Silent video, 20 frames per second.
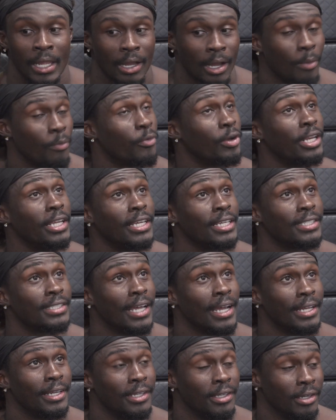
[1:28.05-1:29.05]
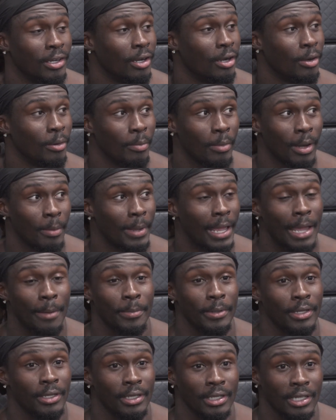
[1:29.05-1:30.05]
I'm really excited. Um, I'm
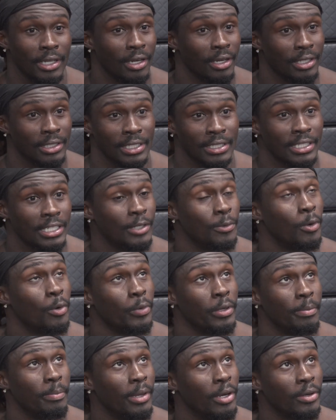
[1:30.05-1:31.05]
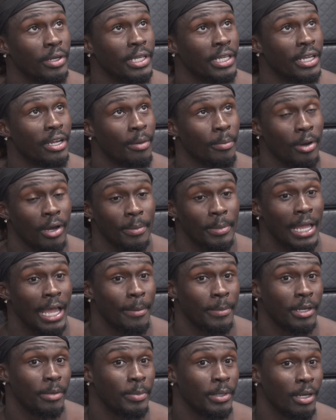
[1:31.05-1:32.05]
happy uh, to see what we're building here. I'm ha
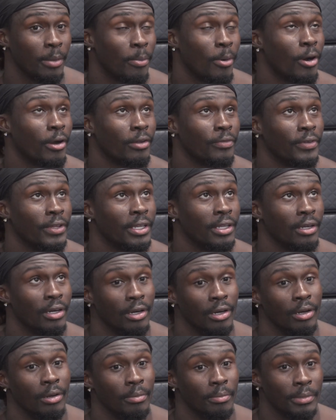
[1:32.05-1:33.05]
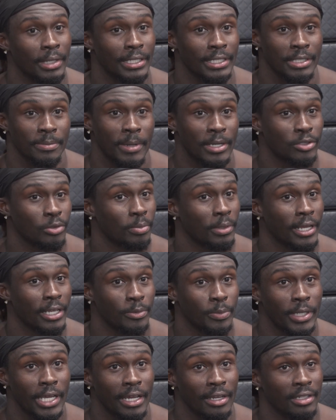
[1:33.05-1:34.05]
happy to be a part of it. Um, it's a special place.
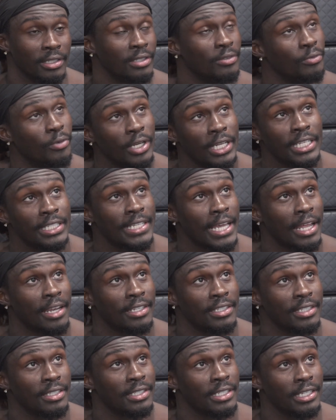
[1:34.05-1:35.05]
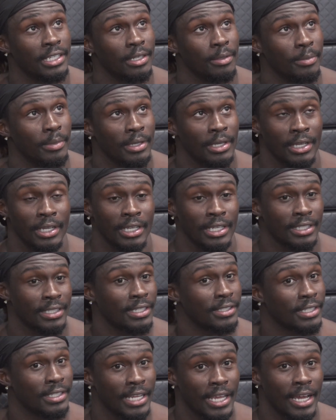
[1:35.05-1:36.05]
We got a really talented team
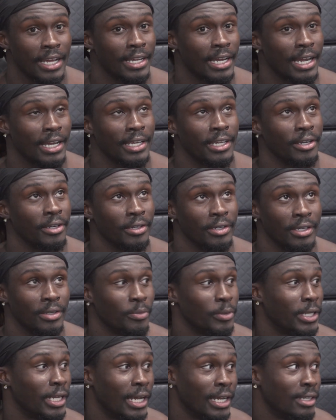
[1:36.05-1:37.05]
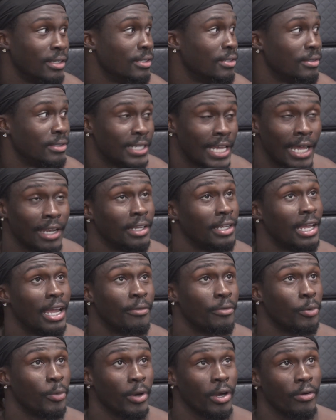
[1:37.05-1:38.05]
since the day I got here. We got talent
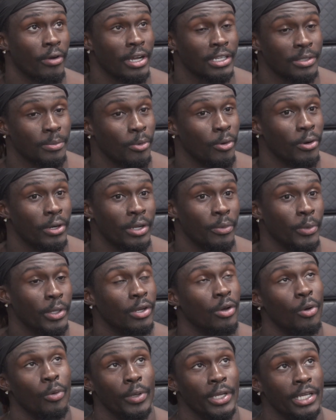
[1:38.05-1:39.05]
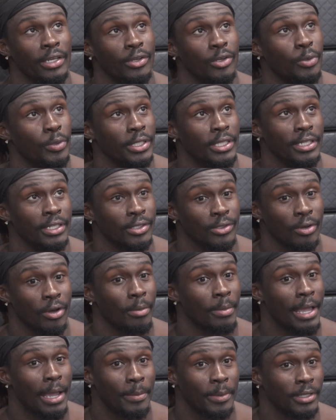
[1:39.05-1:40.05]
everywhere across the board, and we know what we can do with it. So
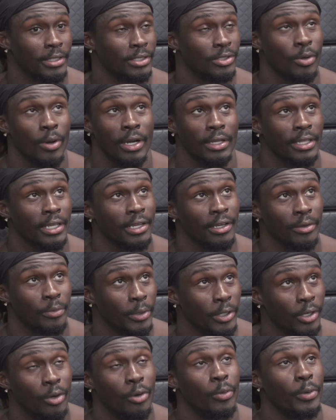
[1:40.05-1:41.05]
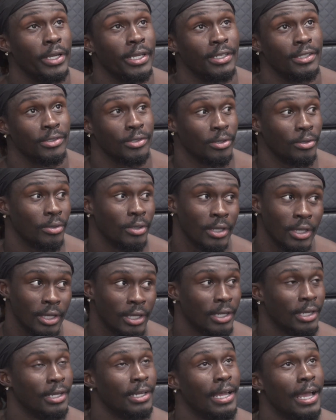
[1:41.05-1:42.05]
I'm happy to just go out there and we're going to win. So
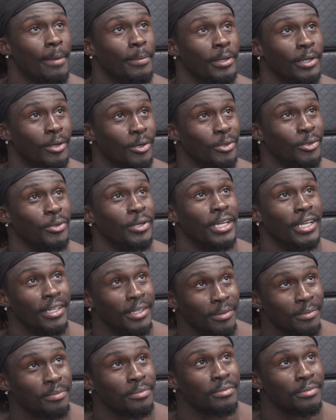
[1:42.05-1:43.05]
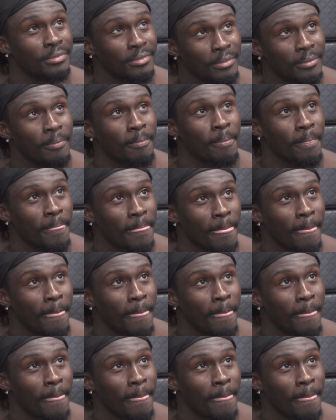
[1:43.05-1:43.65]
happy to go do that. Awesome.